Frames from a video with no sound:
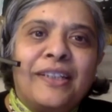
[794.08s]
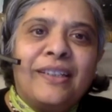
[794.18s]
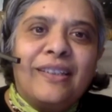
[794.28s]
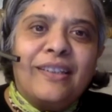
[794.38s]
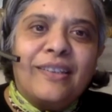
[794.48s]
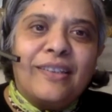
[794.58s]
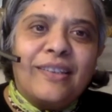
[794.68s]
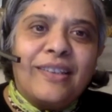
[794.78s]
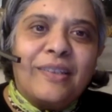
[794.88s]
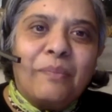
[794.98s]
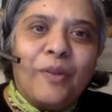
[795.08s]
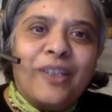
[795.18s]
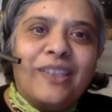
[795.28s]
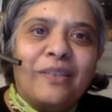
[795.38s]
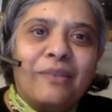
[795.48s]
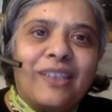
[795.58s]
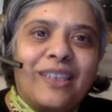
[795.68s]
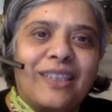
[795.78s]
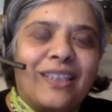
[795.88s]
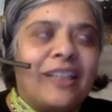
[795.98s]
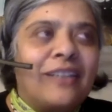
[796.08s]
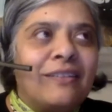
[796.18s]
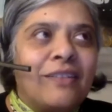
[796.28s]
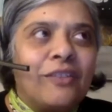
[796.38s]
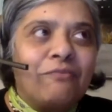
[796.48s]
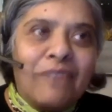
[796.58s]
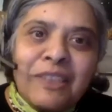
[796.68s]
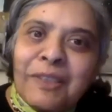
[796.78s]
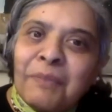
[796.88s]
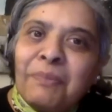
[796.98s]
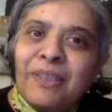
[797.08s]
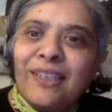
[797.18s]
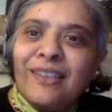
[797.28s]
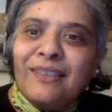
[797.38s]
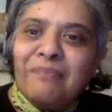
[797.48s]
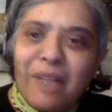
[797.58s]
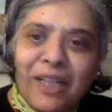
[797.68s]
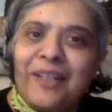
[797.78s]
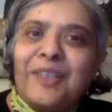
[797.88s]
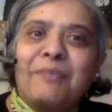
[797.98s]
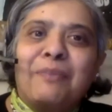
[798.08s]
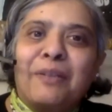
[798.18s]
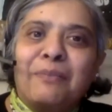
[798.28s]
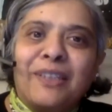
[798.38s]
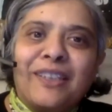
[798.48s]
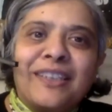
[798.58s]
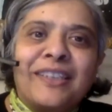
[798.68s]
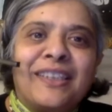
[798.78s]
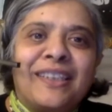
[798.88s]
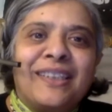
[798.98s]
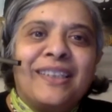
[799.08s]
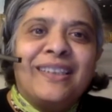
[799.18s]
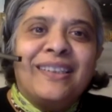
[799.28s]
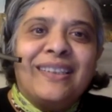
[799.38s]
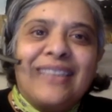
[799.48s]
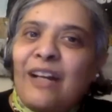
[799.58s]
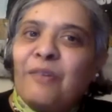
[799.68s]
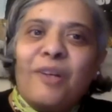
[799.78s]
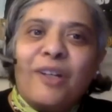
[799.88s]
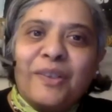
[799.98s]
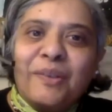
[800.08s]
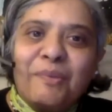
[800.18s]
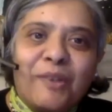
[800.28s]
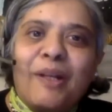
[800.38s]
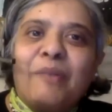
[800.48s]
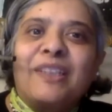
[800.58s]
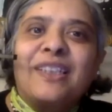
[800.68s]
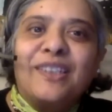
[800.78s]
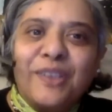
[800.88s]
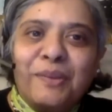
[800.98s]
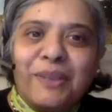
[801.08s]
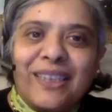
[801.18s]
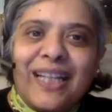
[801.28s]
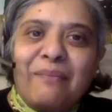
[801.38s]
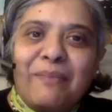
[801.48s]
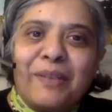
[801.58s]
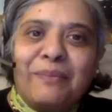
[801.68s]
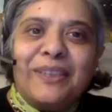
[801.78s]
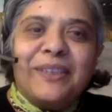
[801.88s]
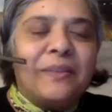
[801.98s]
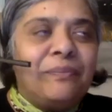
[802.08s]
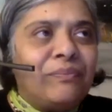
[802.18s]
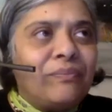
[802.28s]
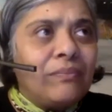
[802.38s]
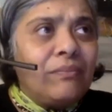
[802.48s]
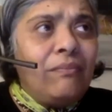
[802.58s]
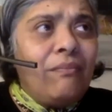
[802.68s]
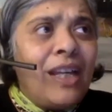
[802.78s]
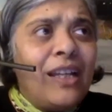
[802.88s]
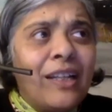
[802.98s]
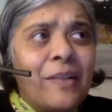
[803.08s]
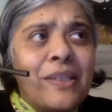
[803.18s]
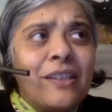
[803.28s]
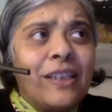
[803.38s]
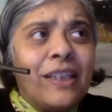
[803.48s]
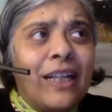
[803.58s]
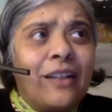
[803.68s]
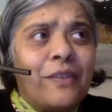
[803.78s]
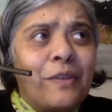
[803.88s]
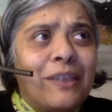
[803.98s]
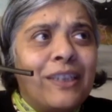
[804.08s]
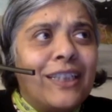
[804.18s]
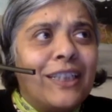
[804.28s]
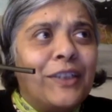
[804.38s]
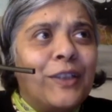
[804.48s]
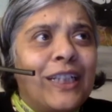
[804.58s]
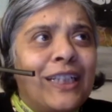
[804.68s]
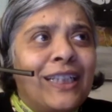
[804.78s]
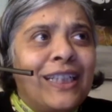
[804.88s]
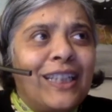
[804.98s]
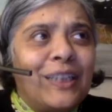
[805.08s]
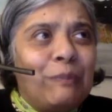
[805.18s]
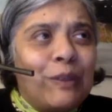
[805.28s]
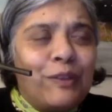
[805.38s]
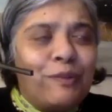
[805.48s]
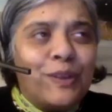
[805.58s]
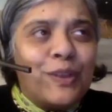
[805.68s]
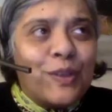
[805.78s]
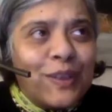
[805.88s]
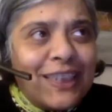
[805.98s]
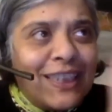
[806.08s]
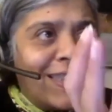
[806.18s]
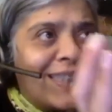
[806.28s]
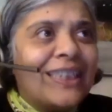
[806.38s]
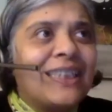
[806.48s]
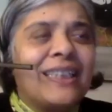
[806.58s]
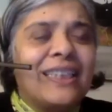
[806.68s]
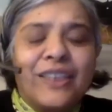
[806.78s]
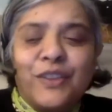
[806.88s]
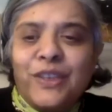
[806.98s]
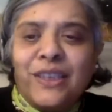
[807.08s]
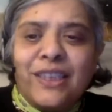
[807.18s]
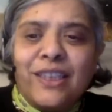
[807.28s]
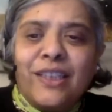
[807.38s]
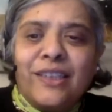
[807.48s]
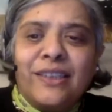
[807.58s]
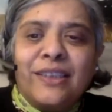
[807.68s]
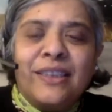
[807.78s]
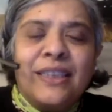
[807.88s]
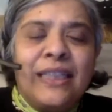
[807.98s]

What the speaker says: There's a point at which it's like, this could be my last moment. Mm. Now what? What do I want to do with that moment? And I was looking out of the window at the beautiful trees that are in the garden.